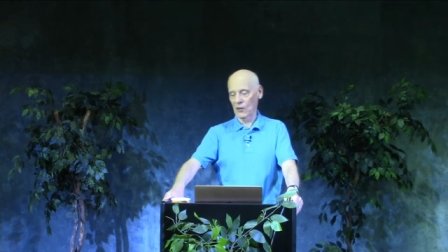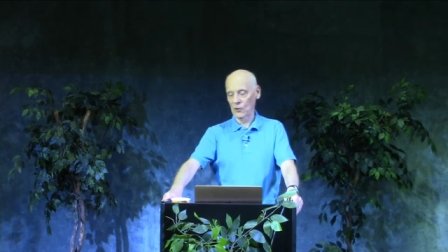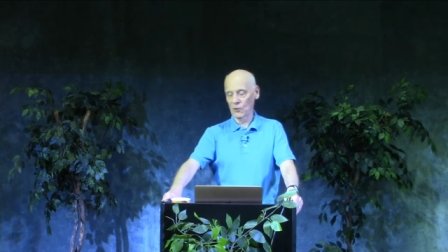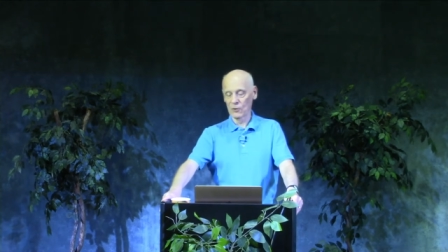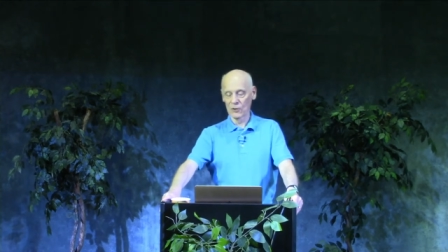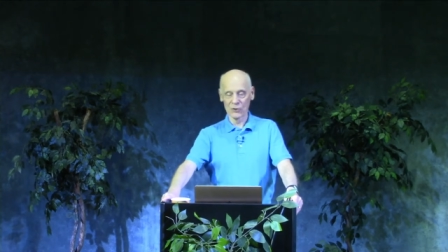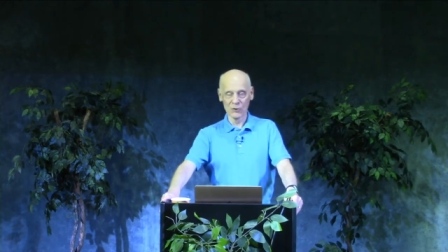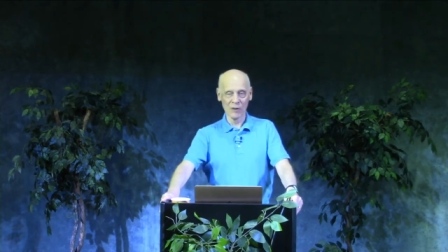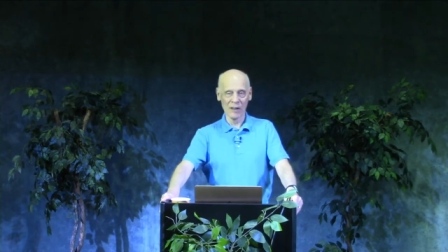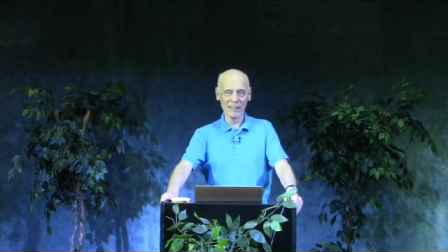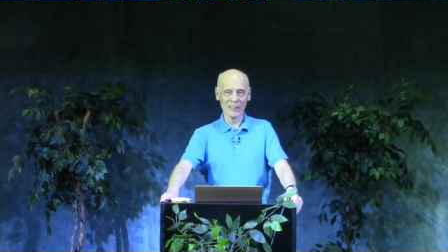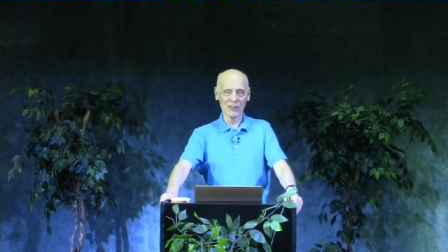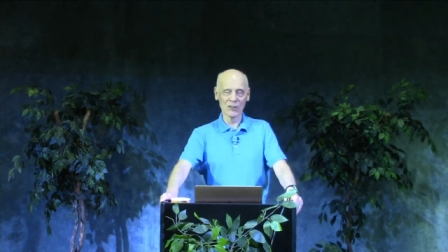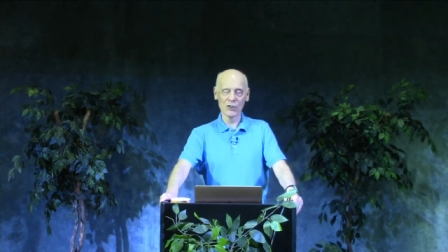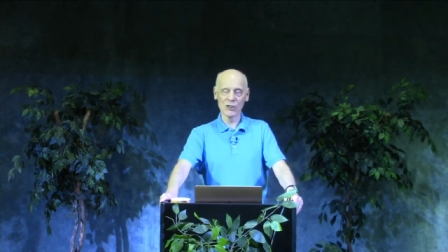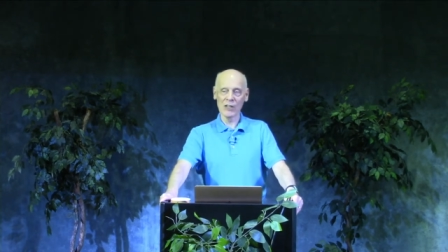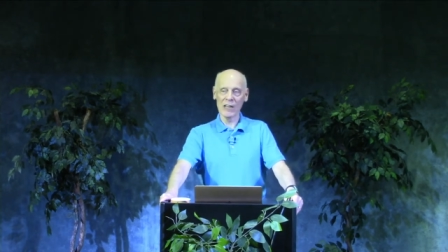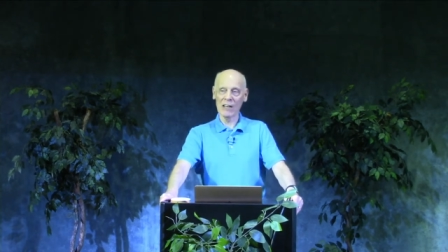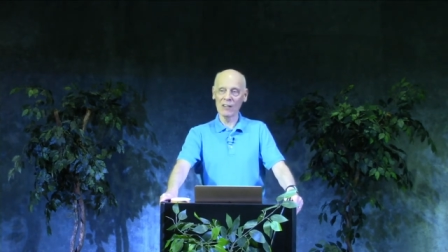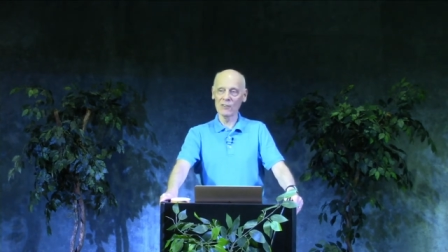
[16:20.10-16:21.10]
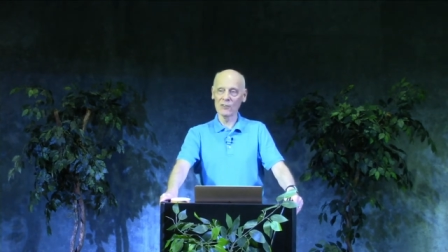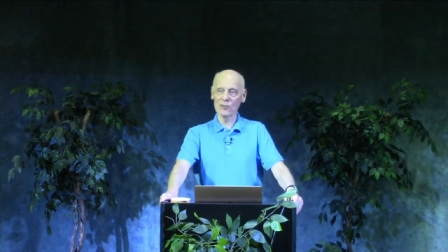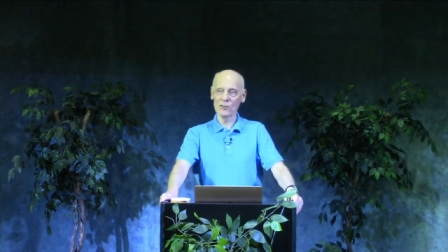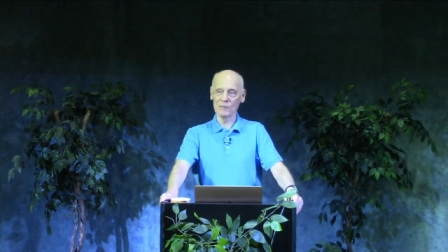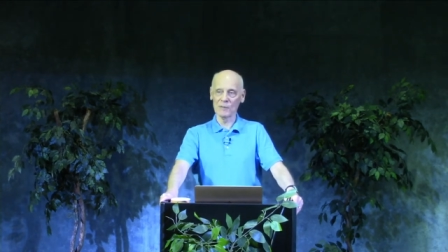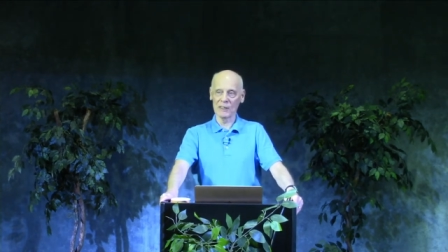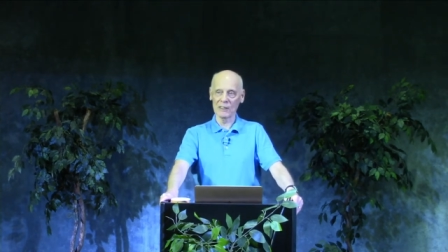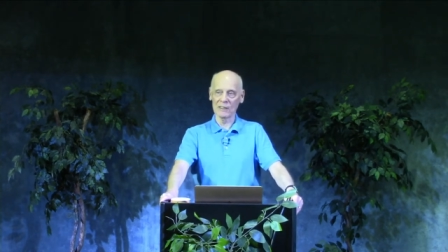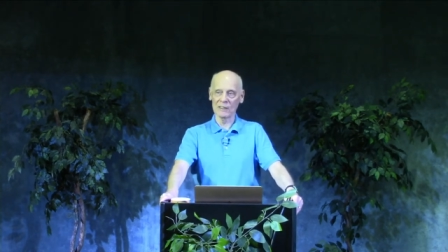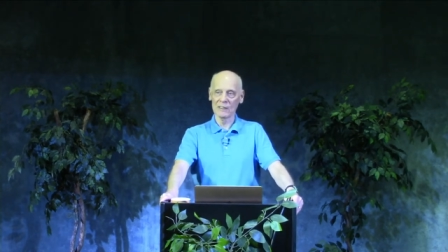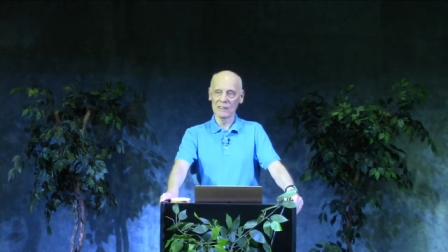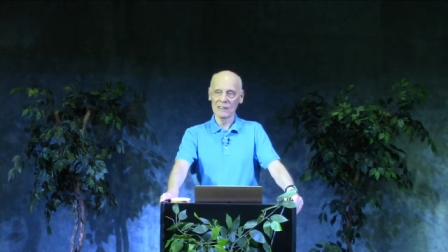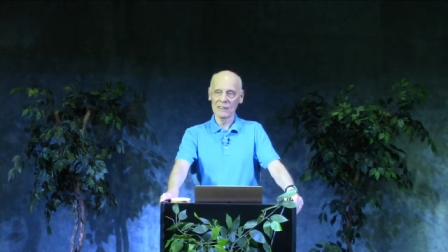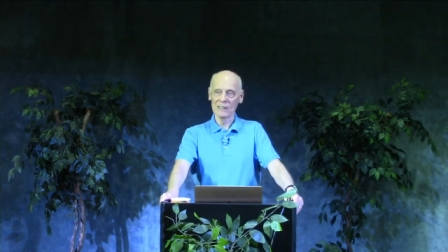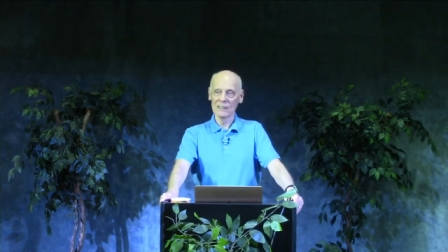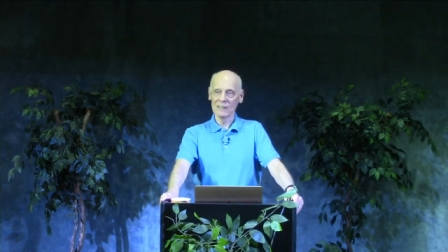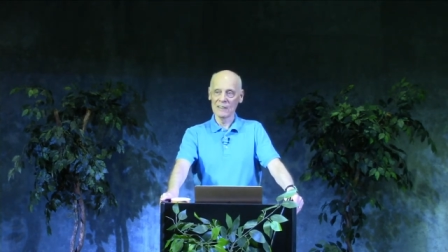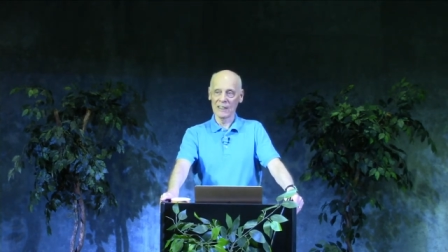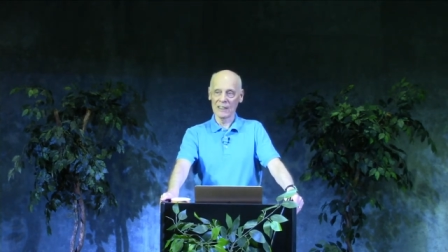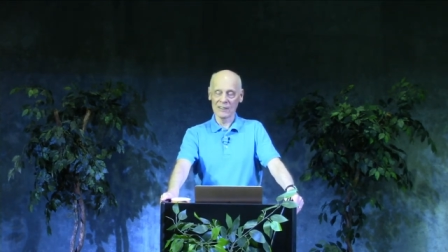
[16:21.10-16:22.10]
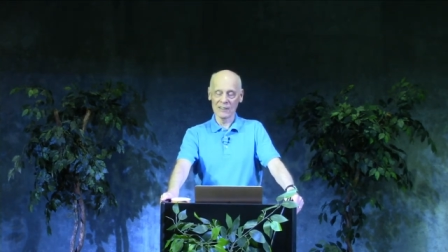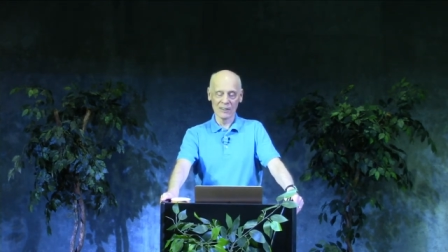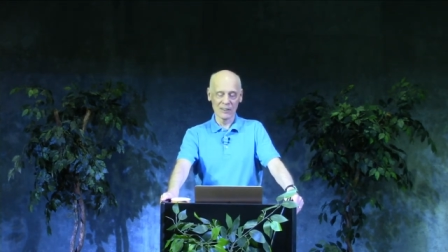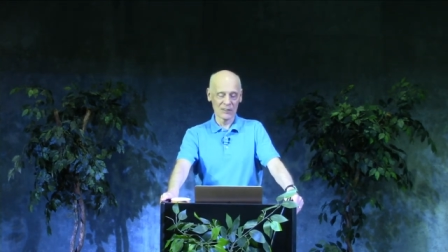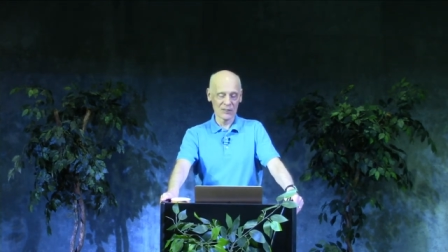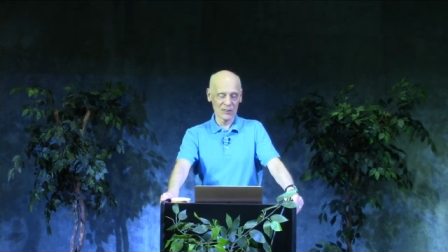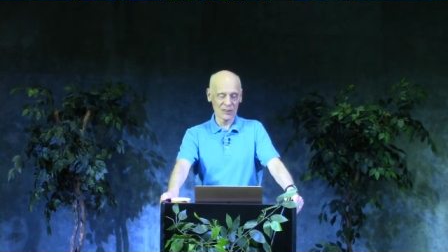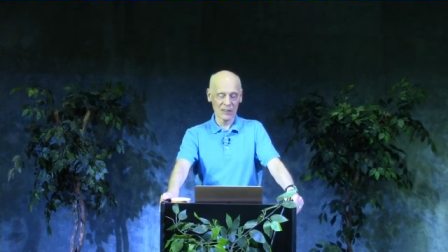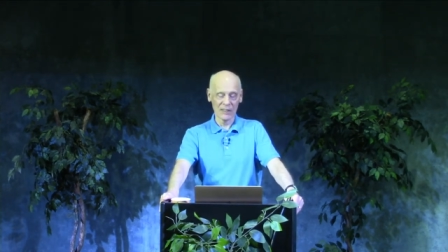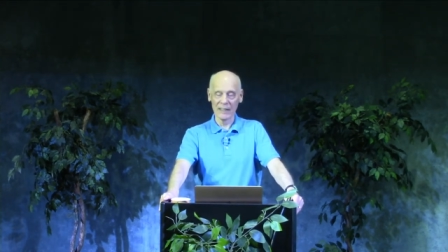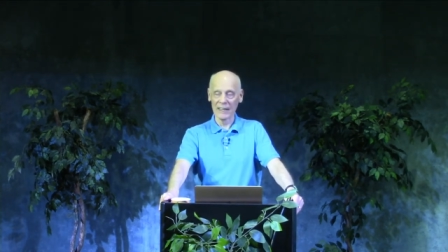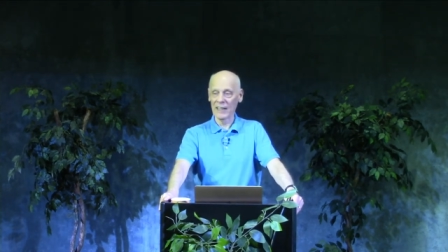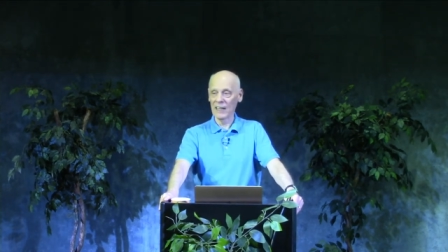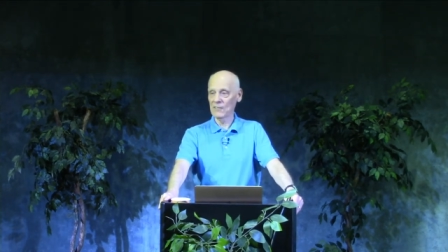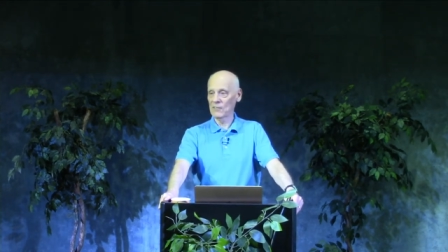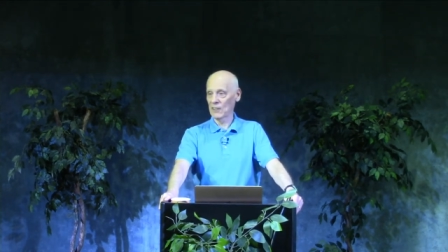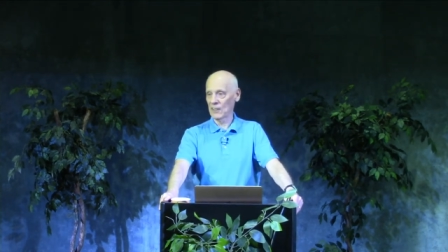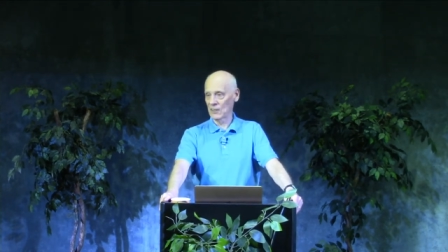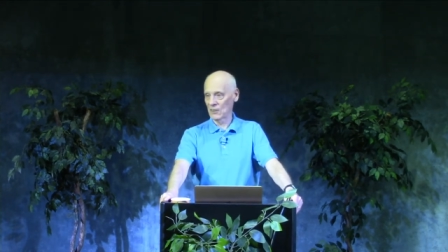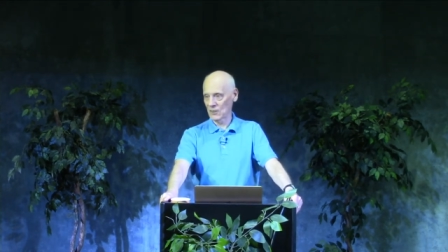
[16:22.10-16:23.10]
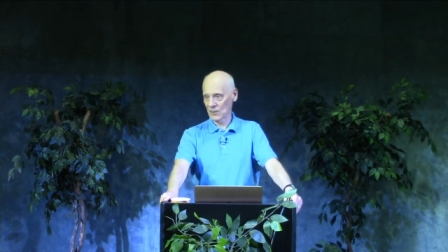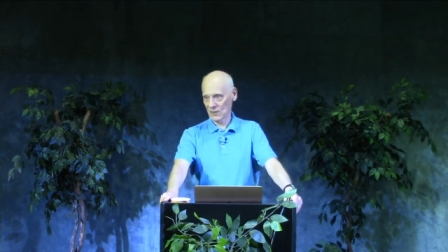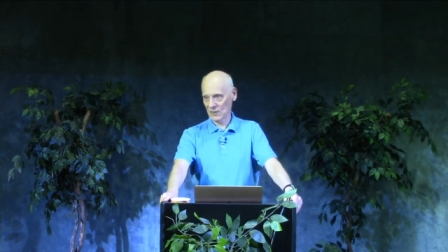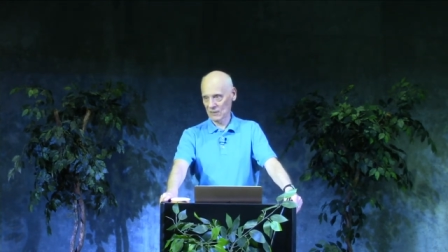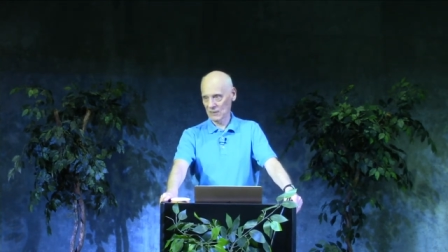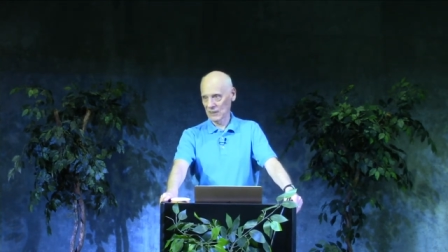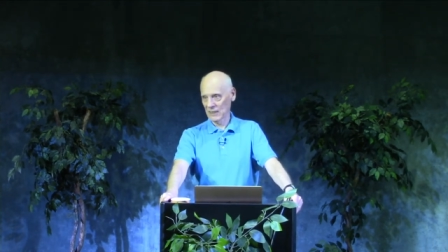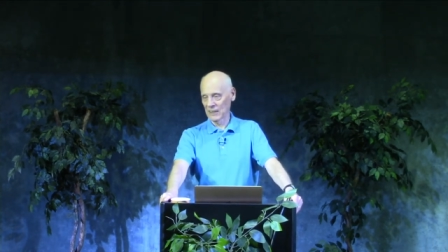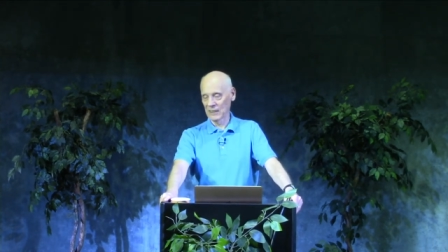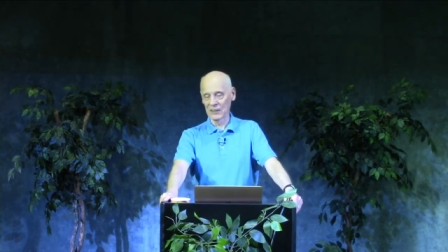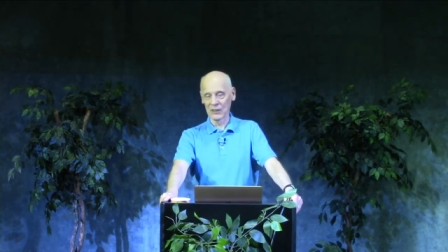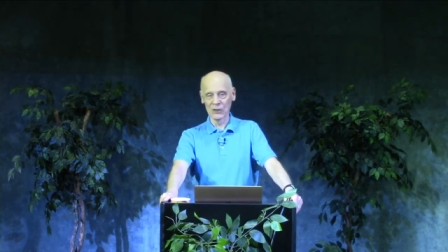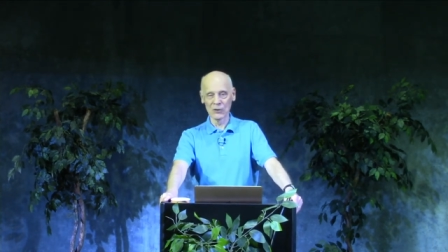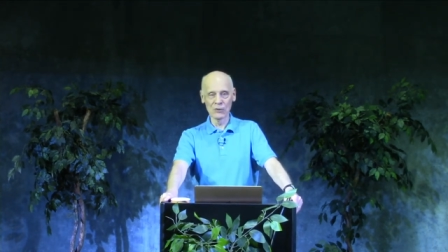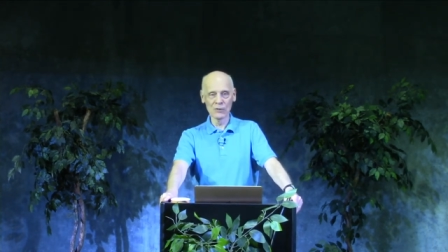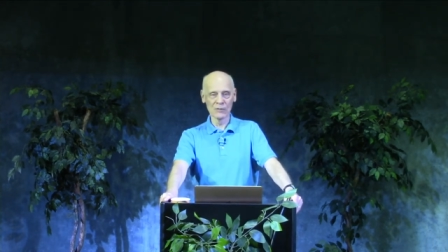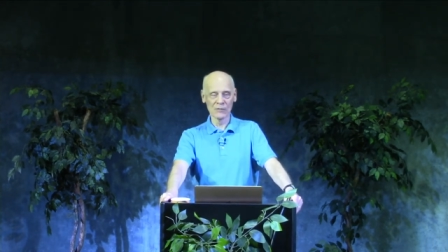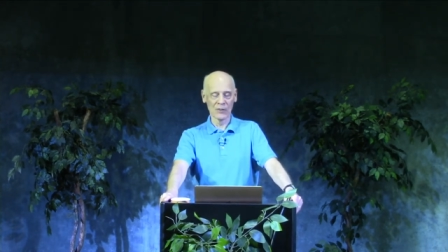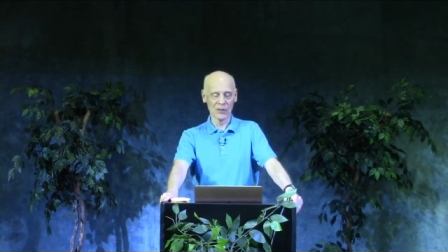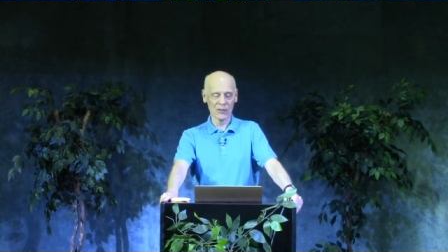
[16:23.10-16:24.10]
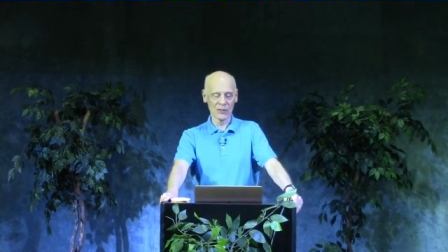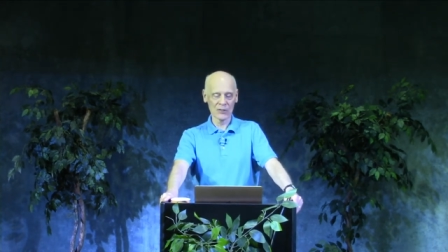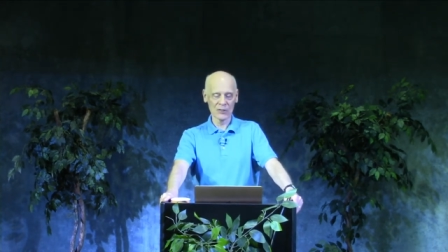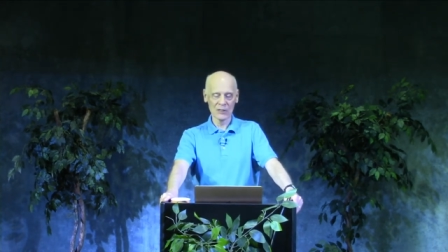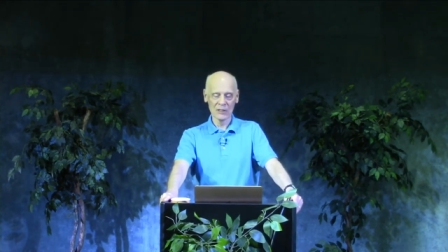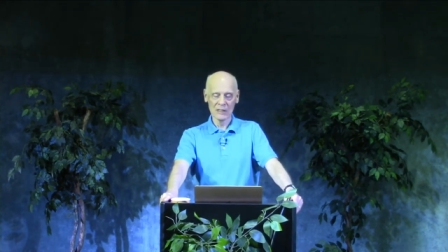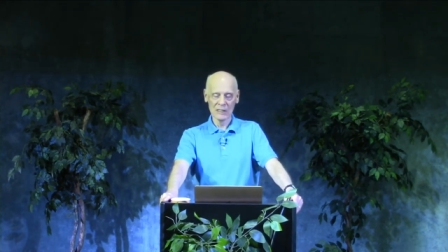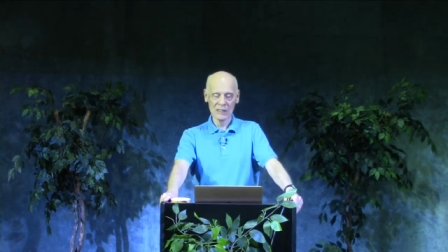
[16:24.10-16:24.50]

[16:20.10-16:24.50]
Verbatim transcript: who were trying to challenge me that this uh, evidence in the universe